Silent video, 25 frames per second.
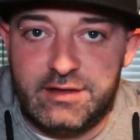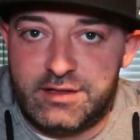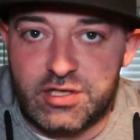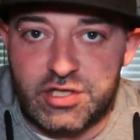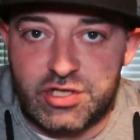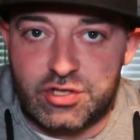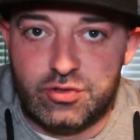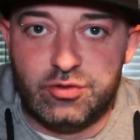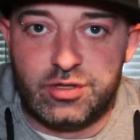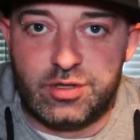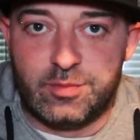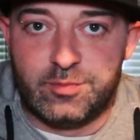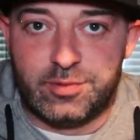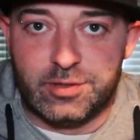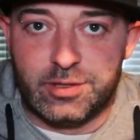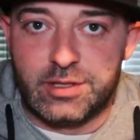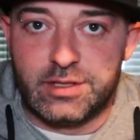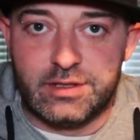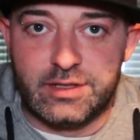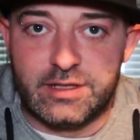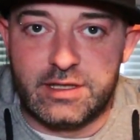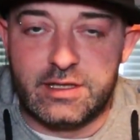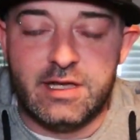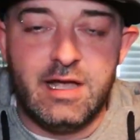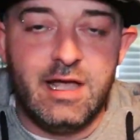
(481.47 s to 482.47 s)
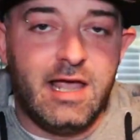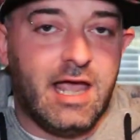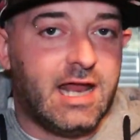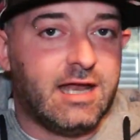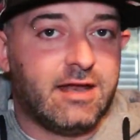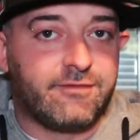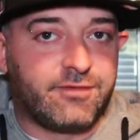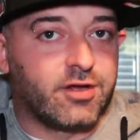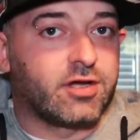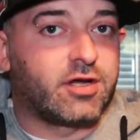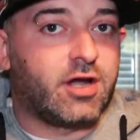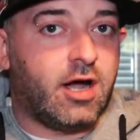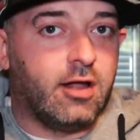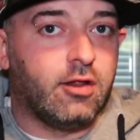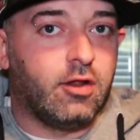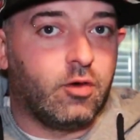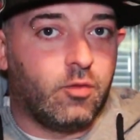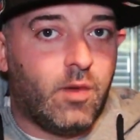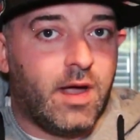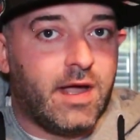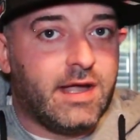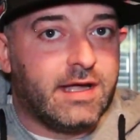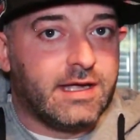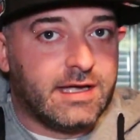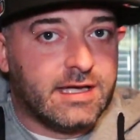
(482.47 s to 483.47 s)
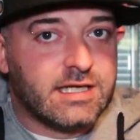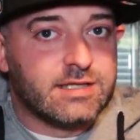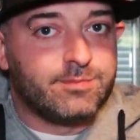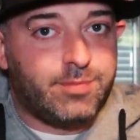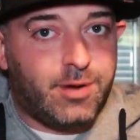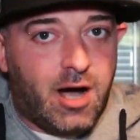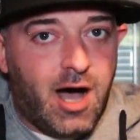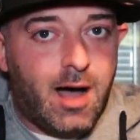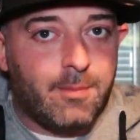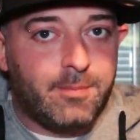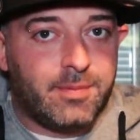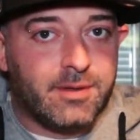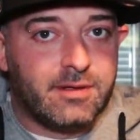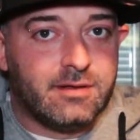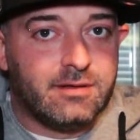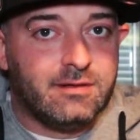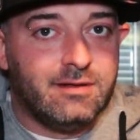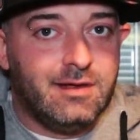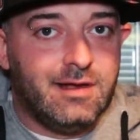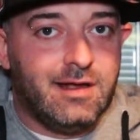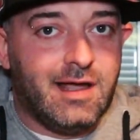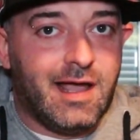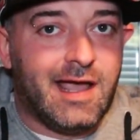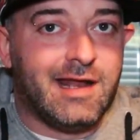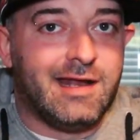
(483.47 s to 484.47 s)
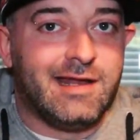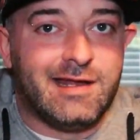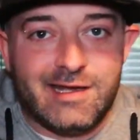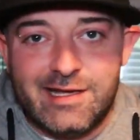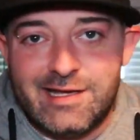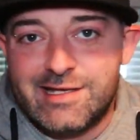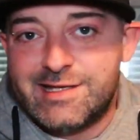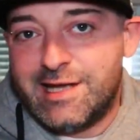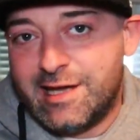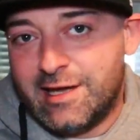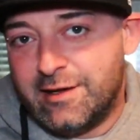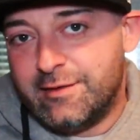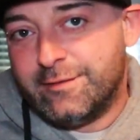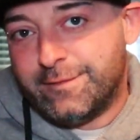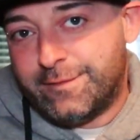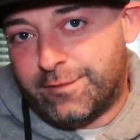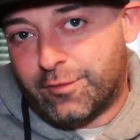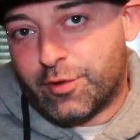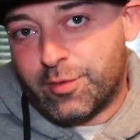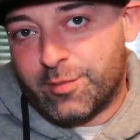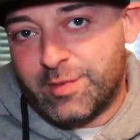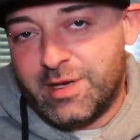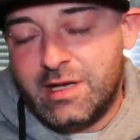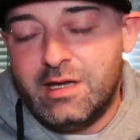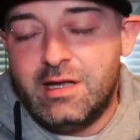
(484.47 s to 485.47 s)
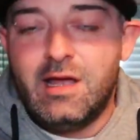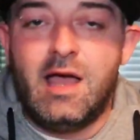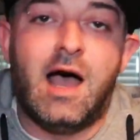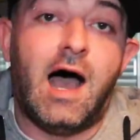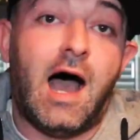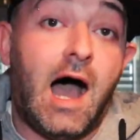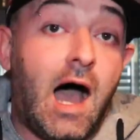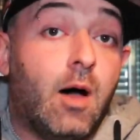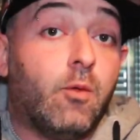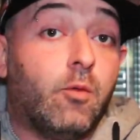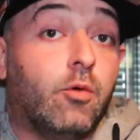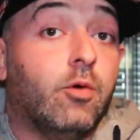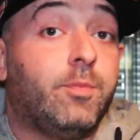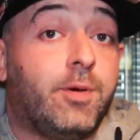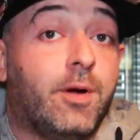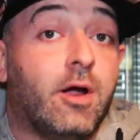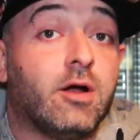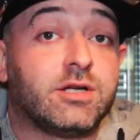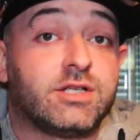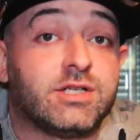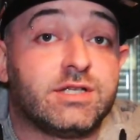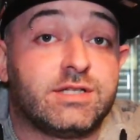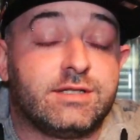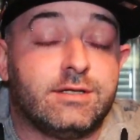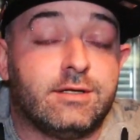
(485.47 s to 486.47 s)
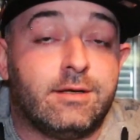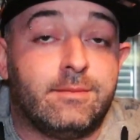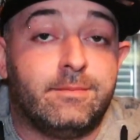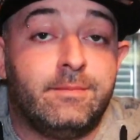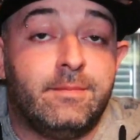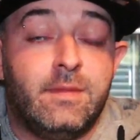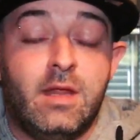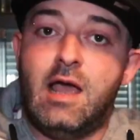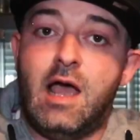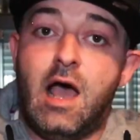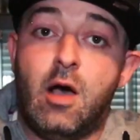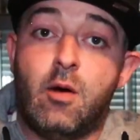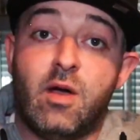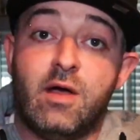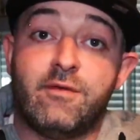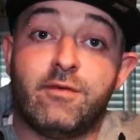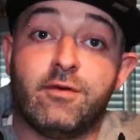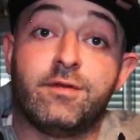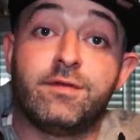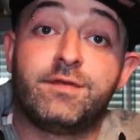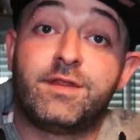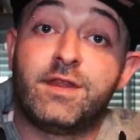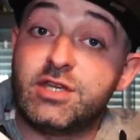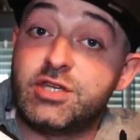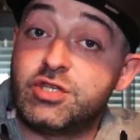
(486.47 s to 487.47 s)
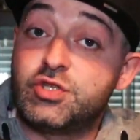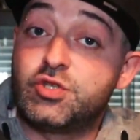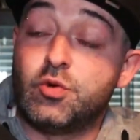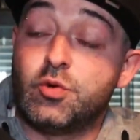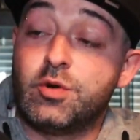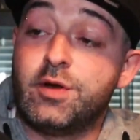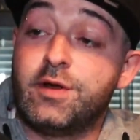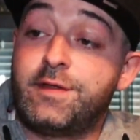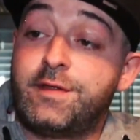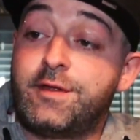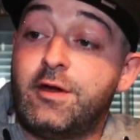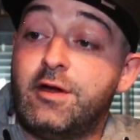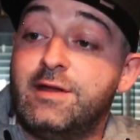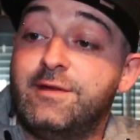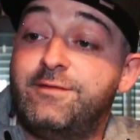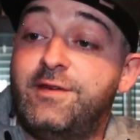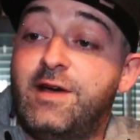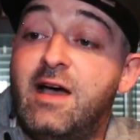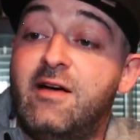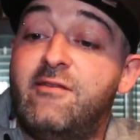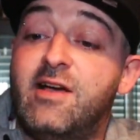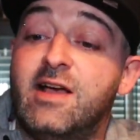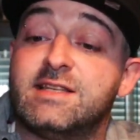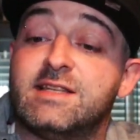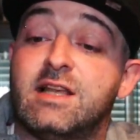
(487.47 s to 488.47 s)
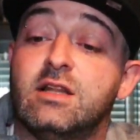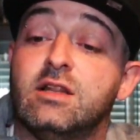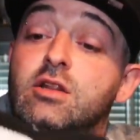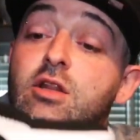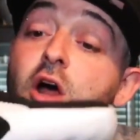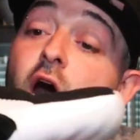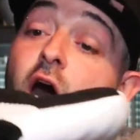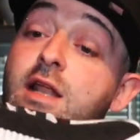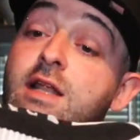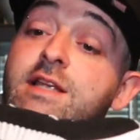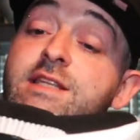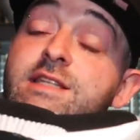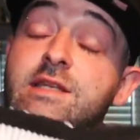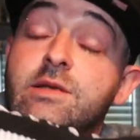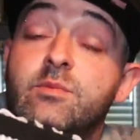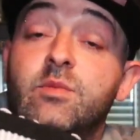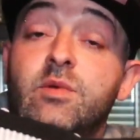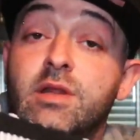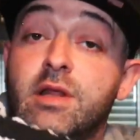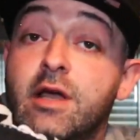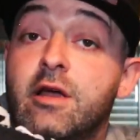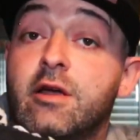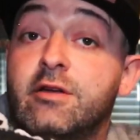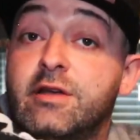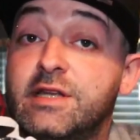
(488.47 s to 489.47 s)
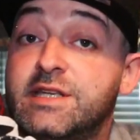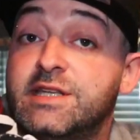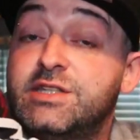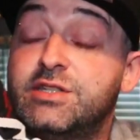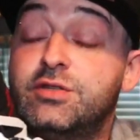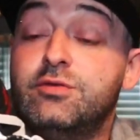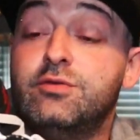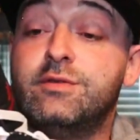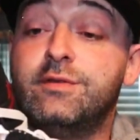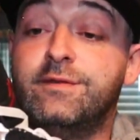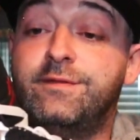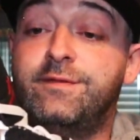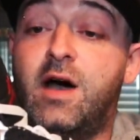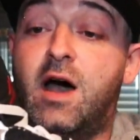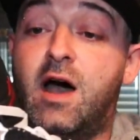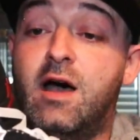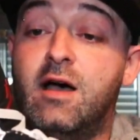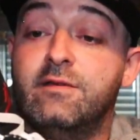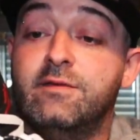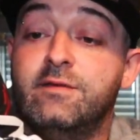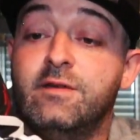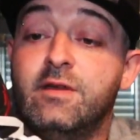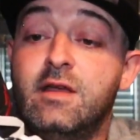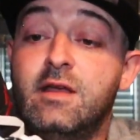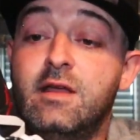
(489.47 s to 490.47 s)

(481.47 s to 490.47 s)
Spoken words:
the shoe completely. And if the colorway is popping and it is hitting for me, I will purchase them. However, this Jordan 35 has a lot of similarities to the 5.